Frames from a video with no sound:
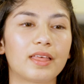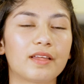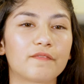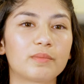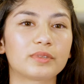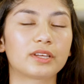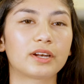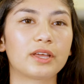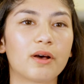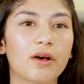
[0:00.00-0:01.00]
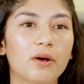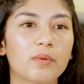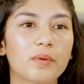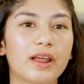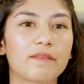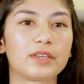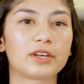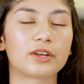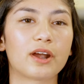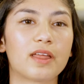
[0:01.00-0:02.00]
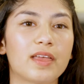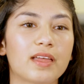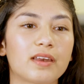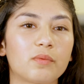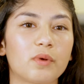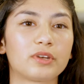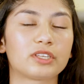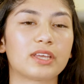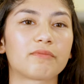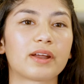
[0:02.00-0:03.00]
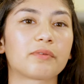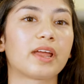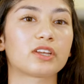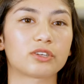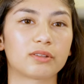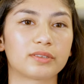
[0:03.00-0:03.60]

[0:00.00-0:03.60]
and then from study hall we would have dinner, and then we would just have recreational